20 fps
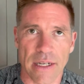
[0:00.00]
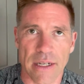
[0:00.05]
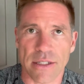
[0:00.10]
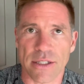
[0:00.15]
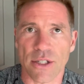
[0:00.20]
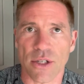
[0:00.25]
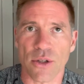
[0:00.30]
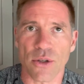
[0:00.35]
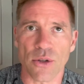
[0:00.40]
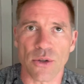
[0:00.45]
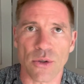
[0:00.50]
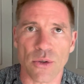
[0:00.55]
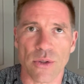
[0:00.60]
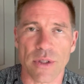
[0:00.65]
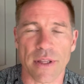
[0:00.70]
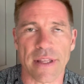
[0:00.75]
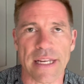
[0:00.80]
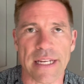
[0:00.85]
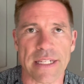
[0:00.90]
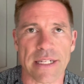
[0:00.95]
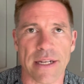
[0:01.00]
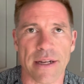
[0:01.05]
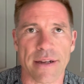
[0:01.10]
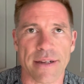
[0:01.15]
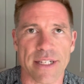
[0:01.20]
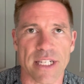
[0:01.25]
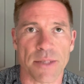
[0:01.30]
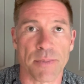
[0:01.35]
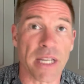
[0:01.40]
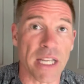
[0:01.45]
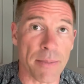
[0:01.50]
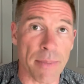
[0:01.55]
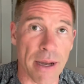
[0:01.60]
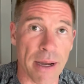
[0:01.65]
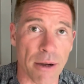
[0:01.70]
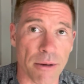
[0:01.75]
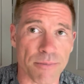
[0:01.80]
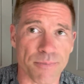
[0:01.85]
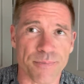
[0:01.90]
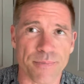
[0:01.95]
to the things that I speak
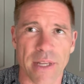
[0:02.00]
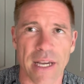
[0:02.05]
about.